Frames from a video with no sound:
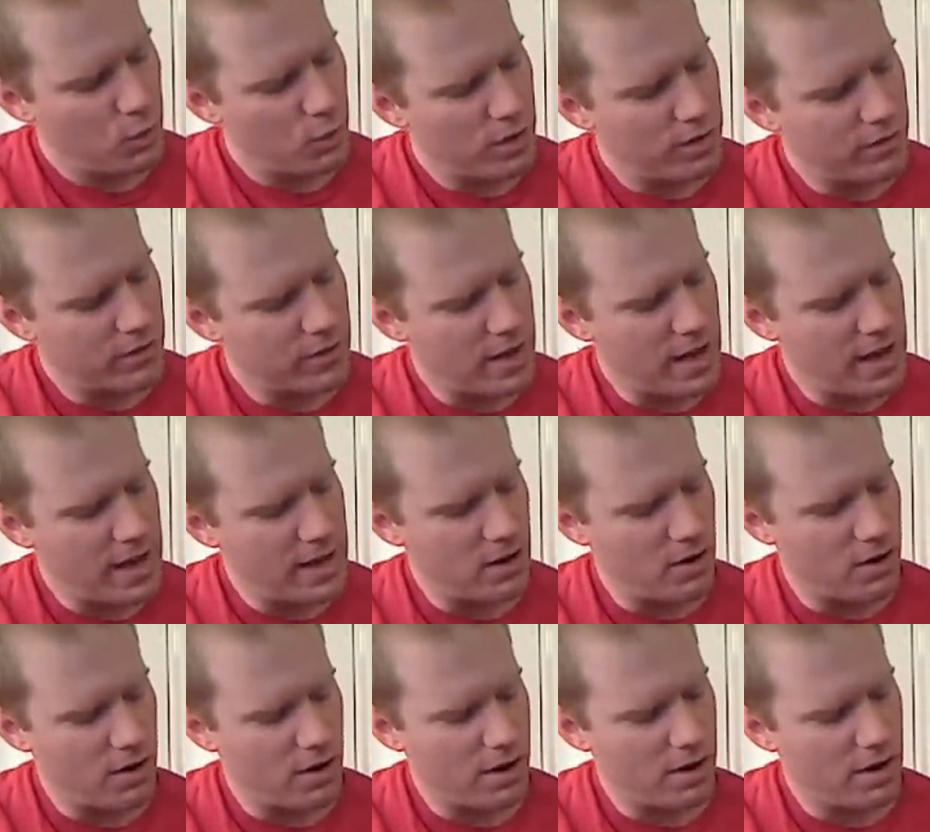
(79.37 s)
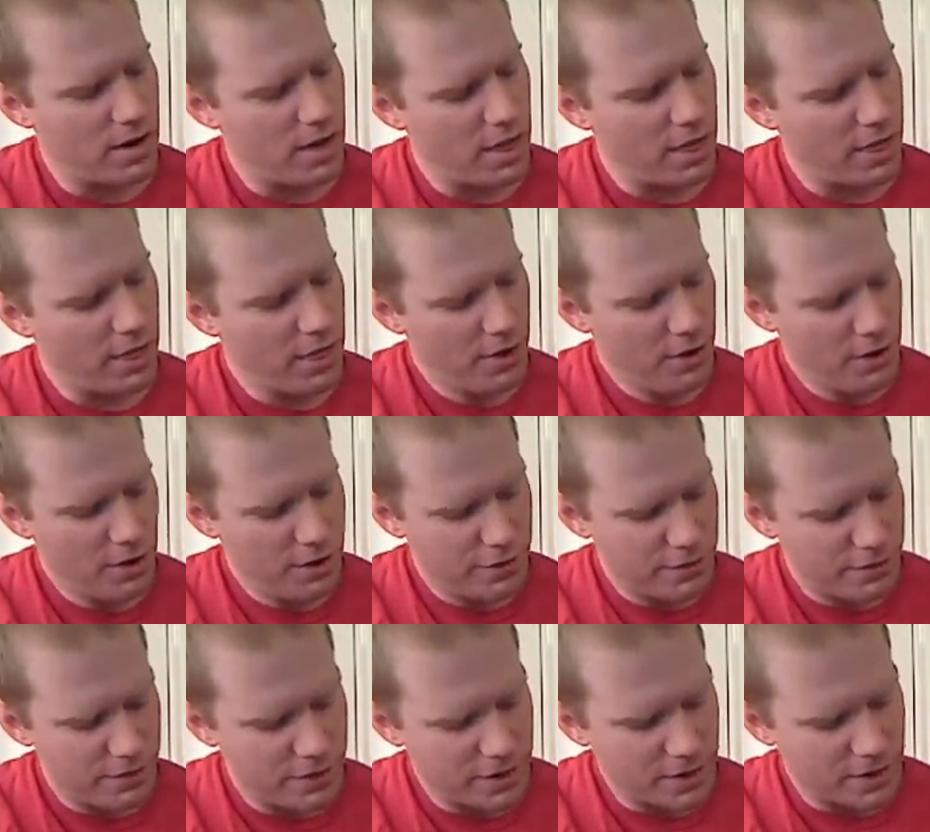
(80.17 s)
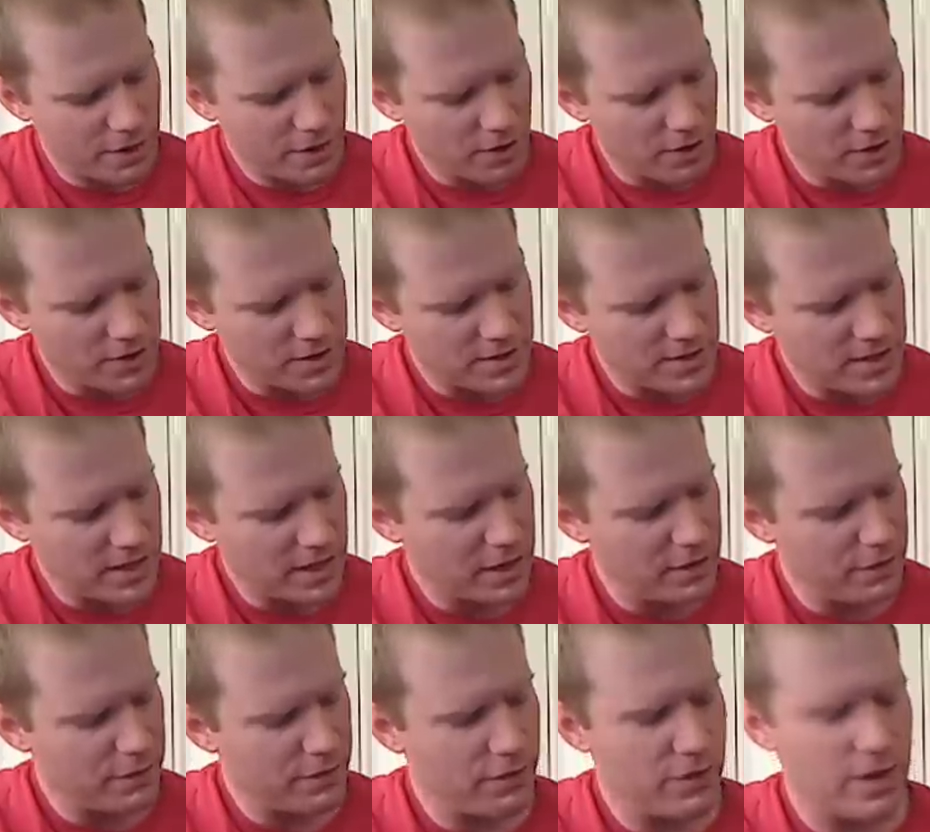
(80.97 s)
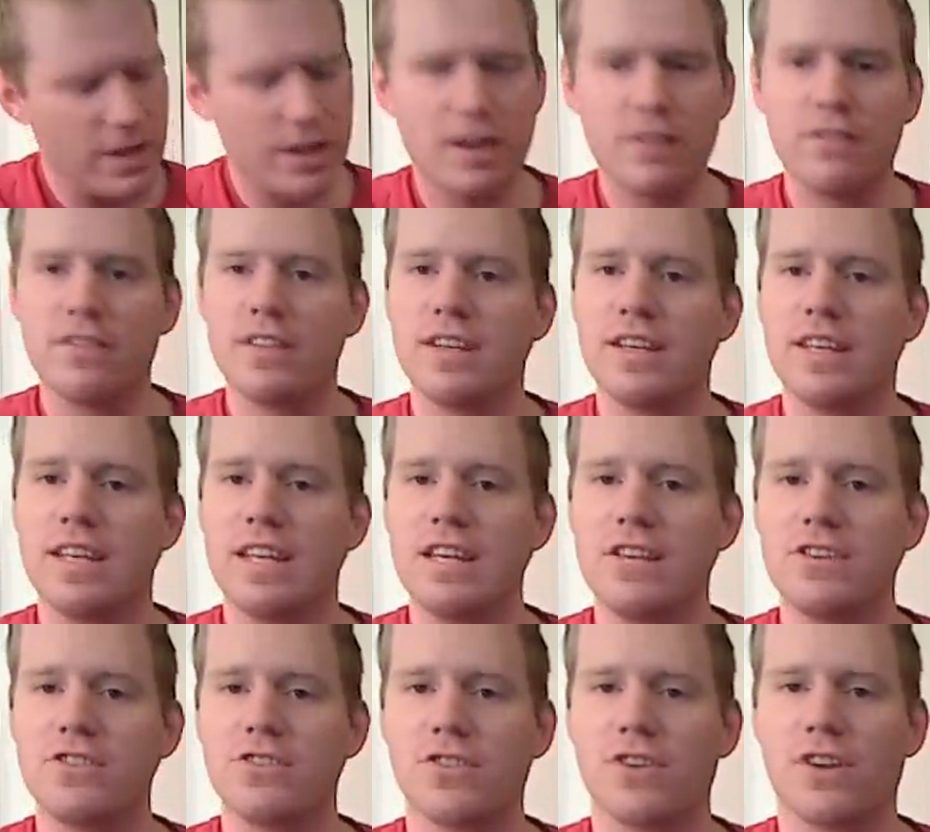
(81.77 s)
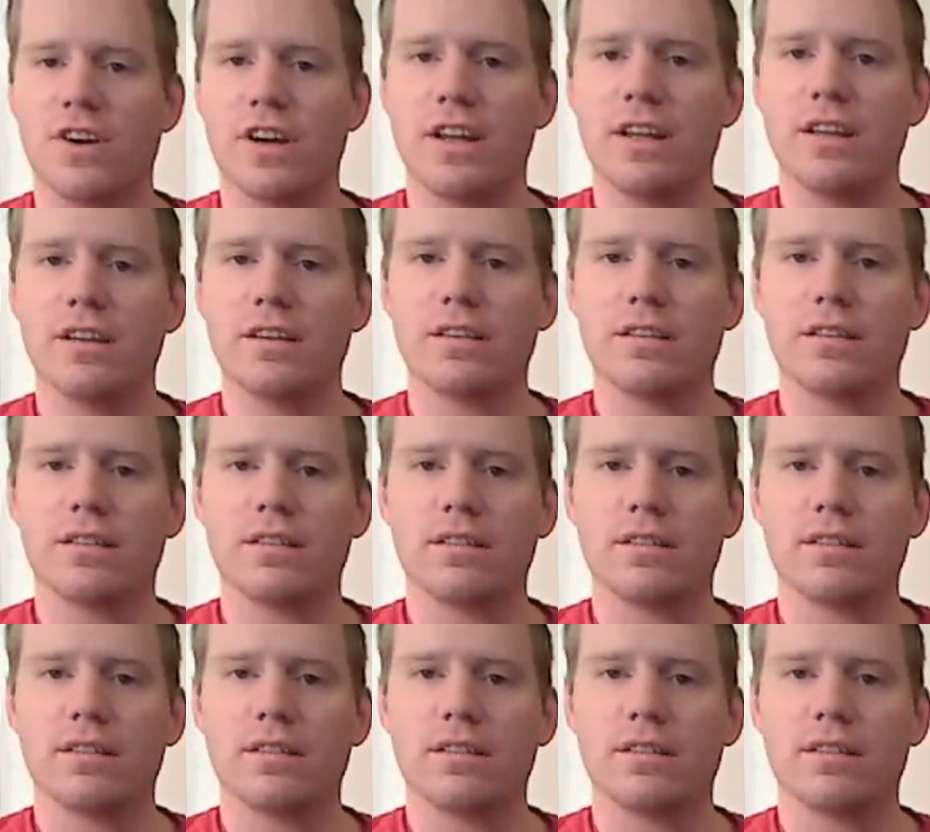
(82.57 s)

We've got our third finger on the second fret of the D string.